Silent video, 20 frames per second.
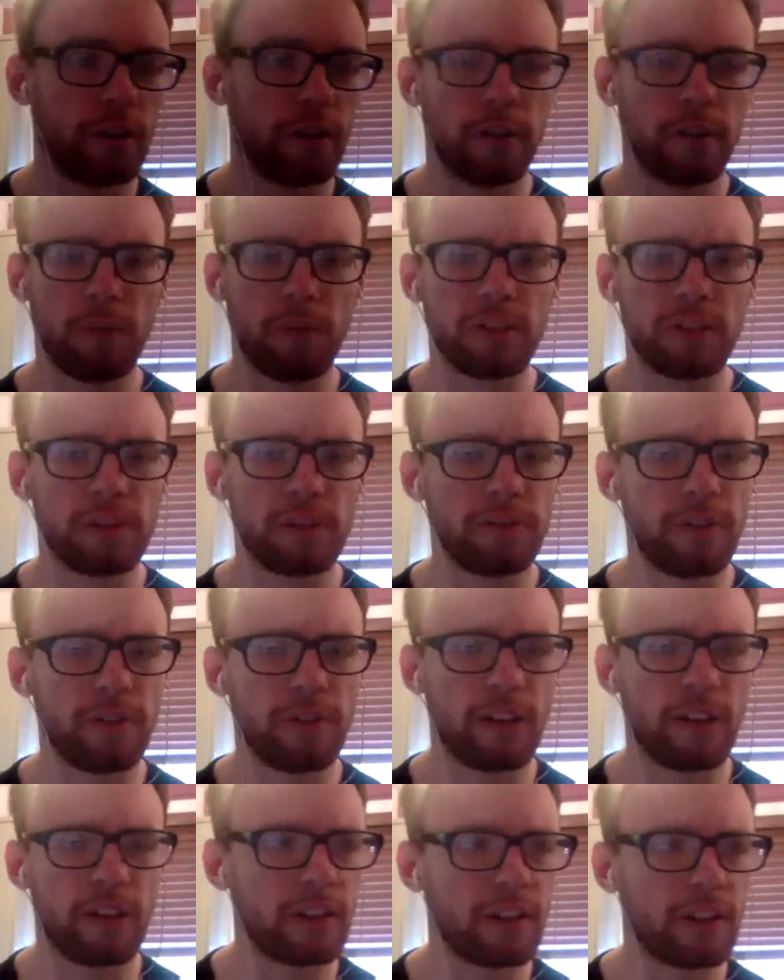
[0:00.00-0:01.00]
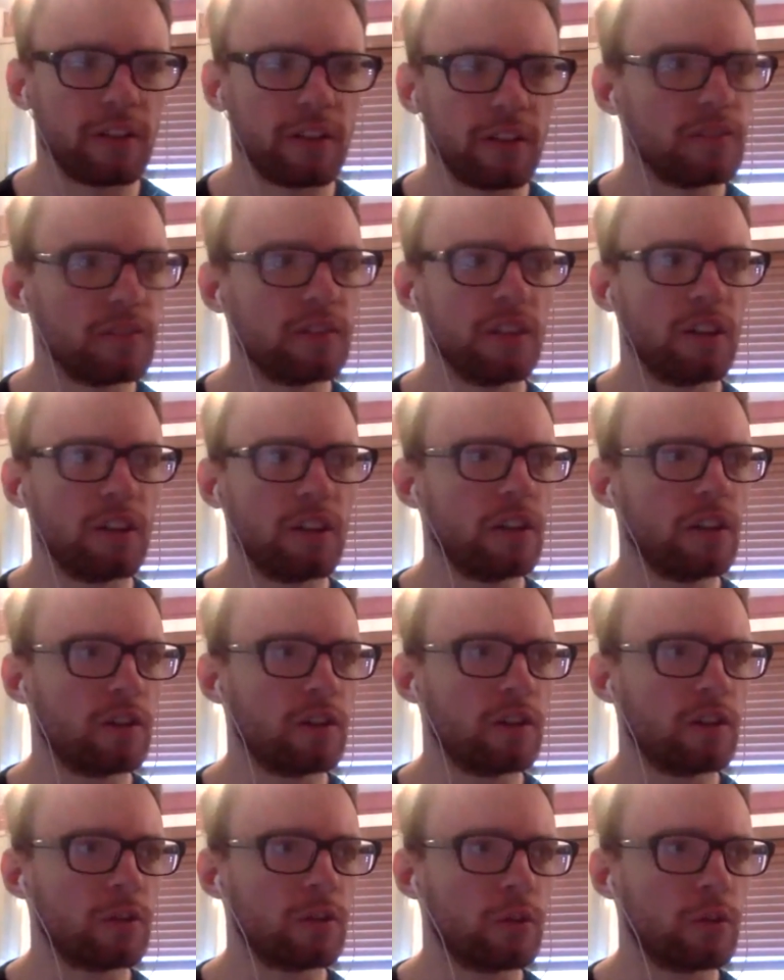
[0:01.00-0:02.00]
he must have had like
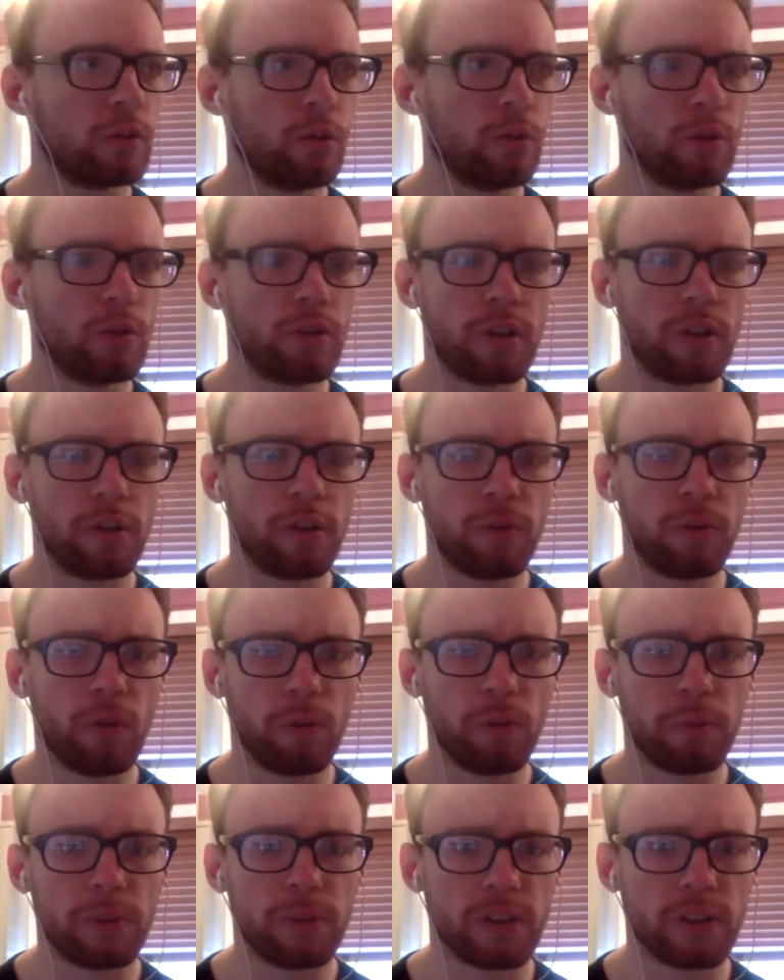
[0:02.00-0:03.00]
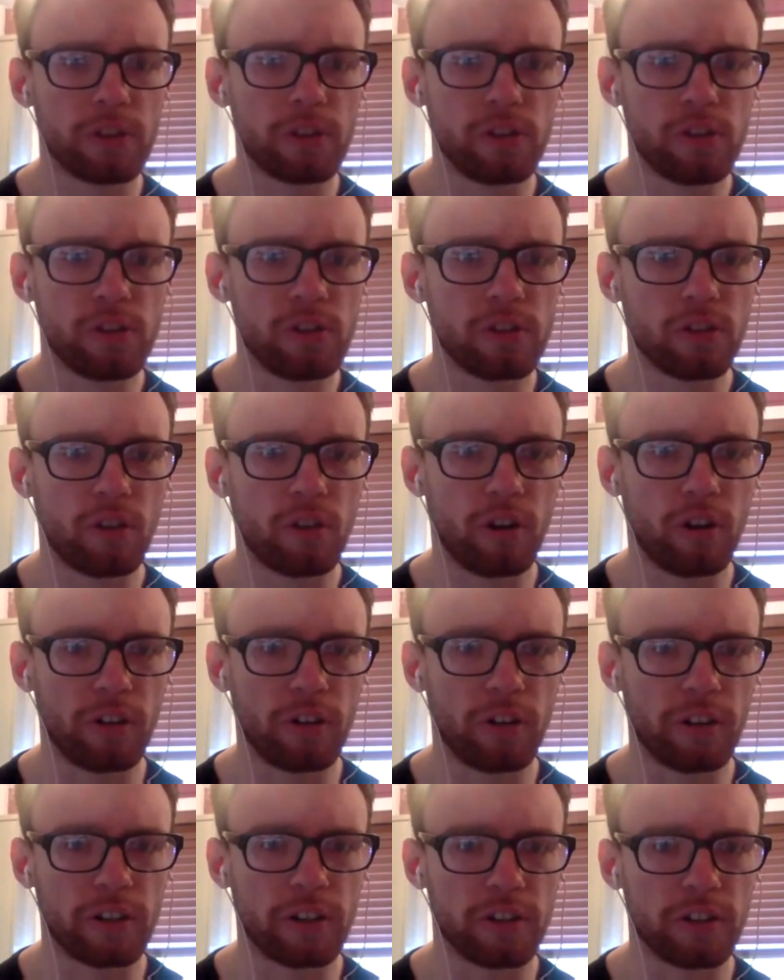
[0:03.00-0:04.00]
2, 3, 4 positions on
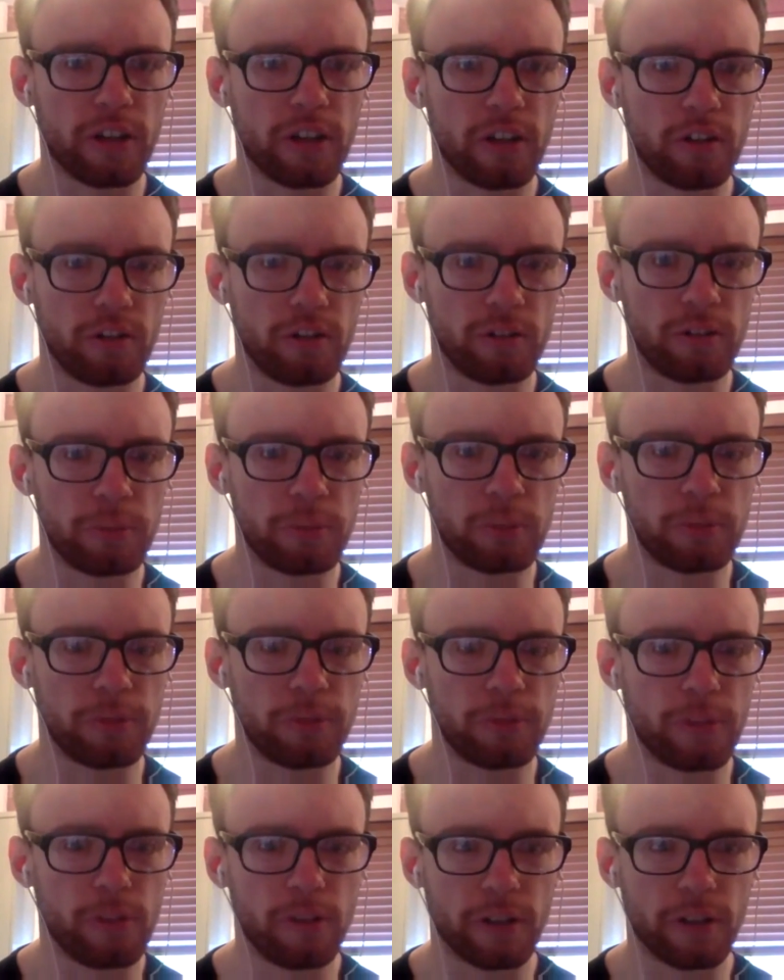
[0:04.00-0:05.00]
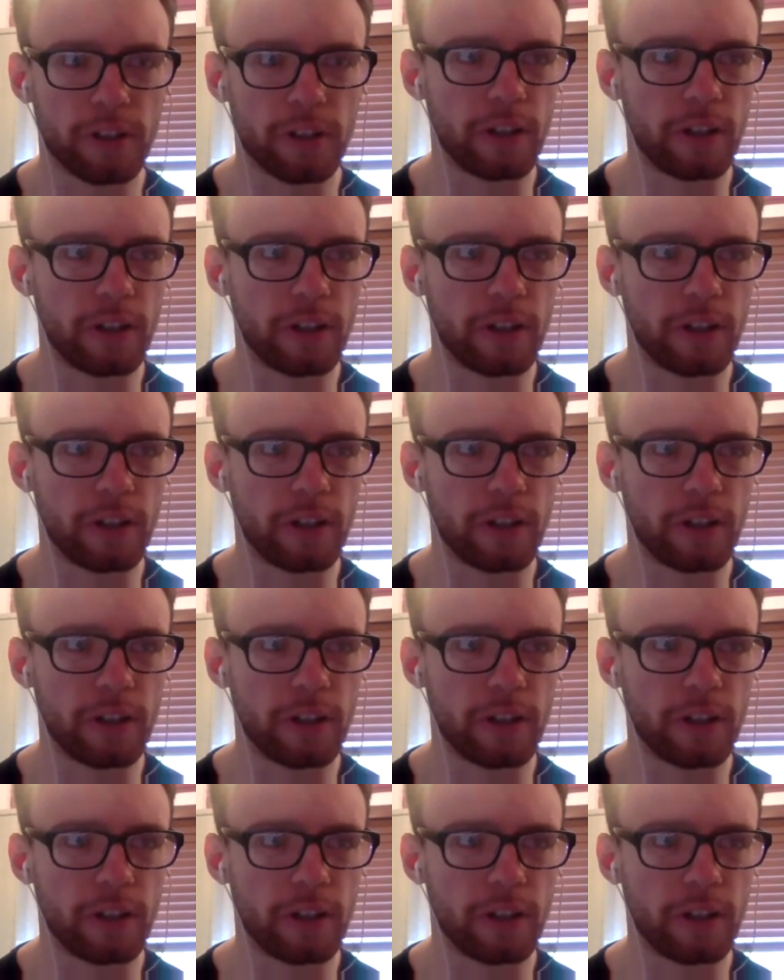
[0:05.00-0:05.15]
like on his profile. Like he